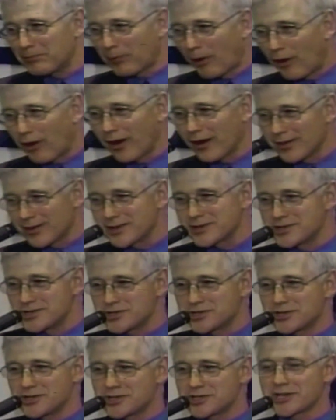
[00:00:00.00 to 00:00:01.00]
part of this is
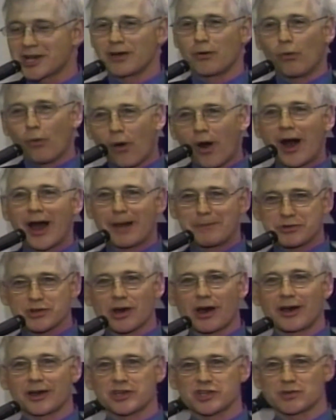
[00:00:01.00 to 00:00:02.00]
to say why I'm
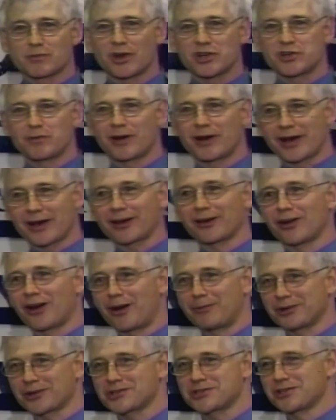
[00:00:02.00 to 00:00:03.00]
talking so much about
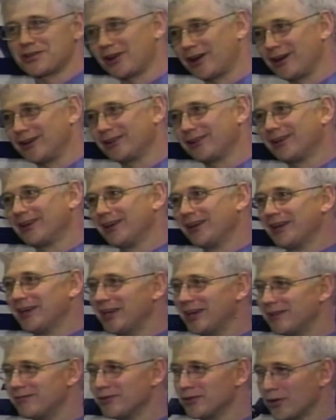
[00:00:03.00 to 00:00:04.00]
economics tonight,
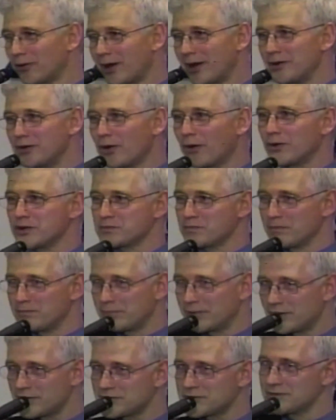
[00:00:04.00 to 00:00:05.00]
even though I know it's been
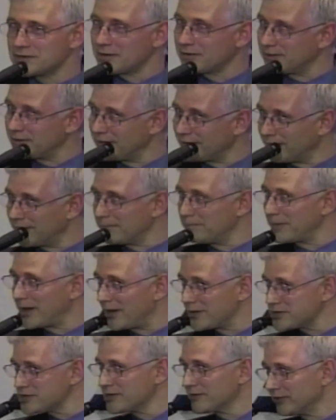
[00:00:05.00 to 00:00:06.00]
pitched as a thing
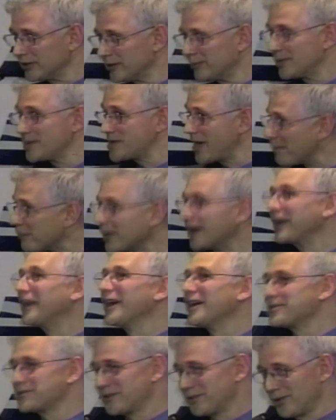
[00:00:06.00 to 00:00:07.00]
about civil liberties, and I'm gonna
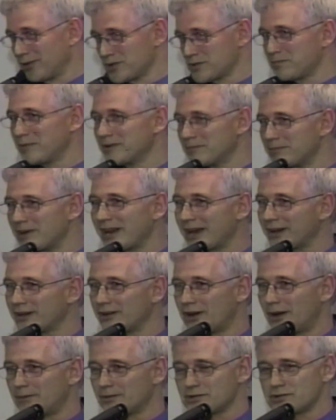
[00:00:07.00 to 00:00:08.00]
get to those, but
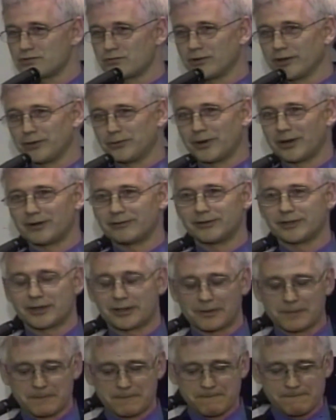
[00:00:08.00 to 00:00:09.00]
economics is really relevant here.
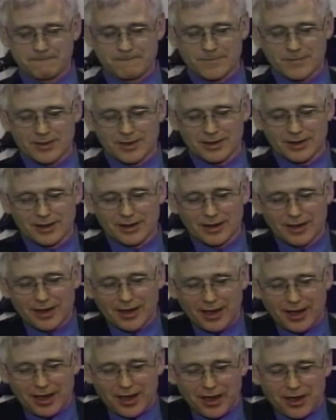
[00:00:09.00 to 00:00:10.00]

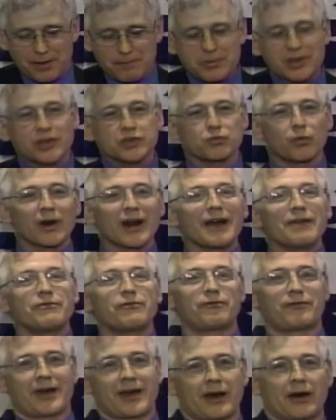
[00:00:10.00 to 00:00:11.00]
Because what I
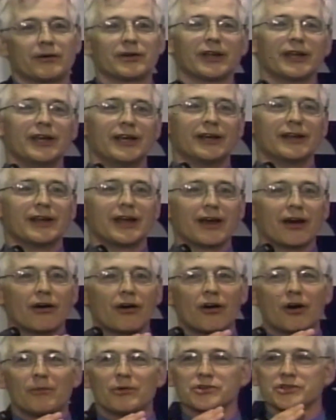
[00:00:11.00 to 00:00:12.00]
found in
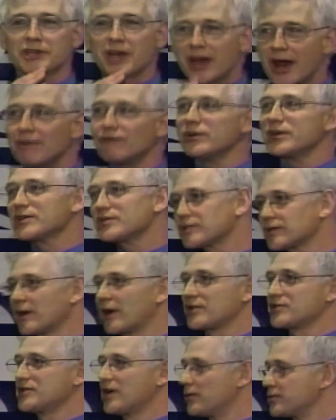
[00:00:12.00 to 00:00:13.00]
almost every
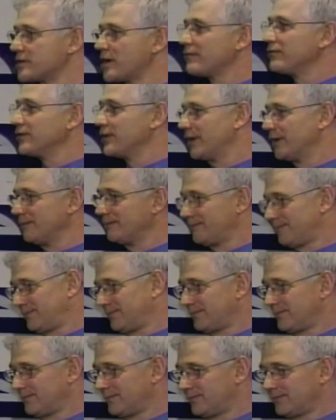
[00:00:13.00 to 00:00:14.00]
discussion I was ever
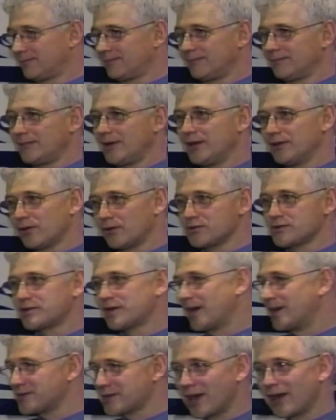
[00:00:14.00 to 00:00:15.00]
in those days